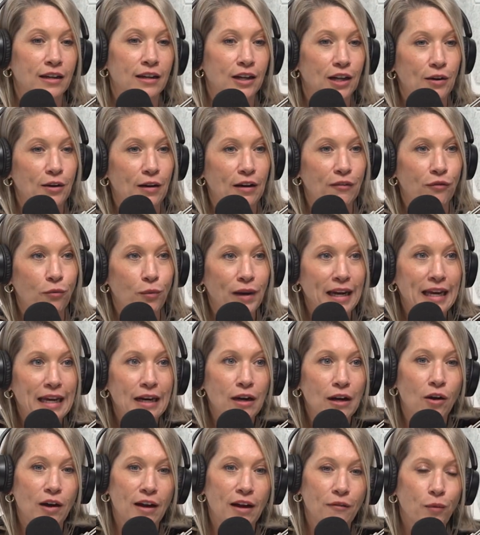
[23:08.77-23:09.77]
if
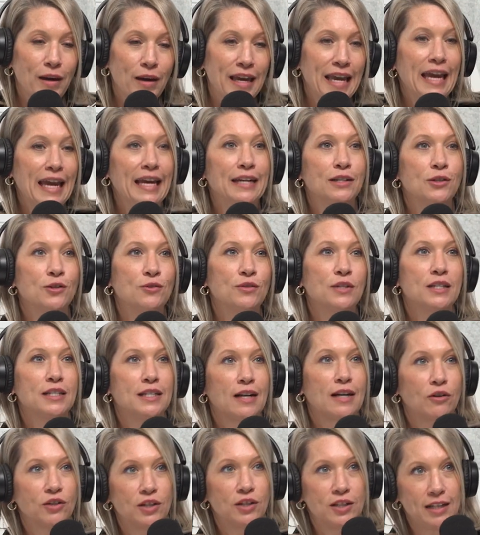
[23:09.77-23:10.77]
we can't do
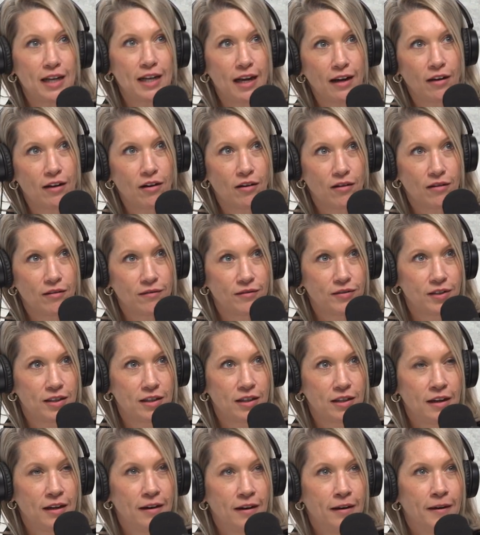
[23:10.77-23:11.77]
this
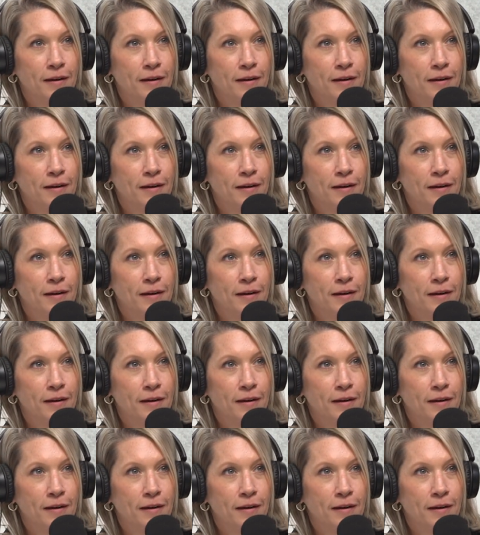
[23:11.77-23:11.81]
ourselves,